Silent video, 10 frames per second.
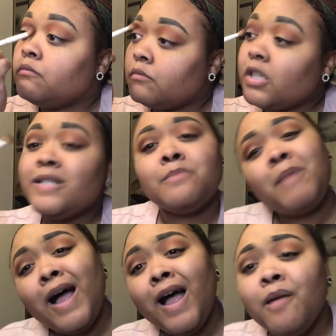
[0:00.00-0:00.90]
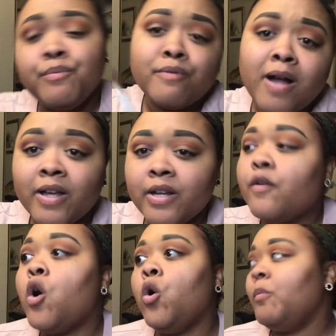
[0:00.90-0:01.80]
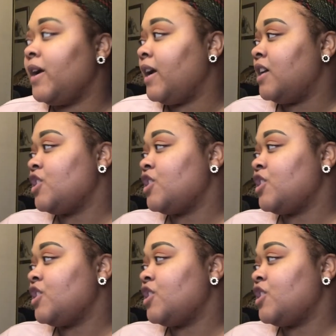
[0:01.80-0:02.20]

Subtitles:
It's my prerogative. Oh my gosh,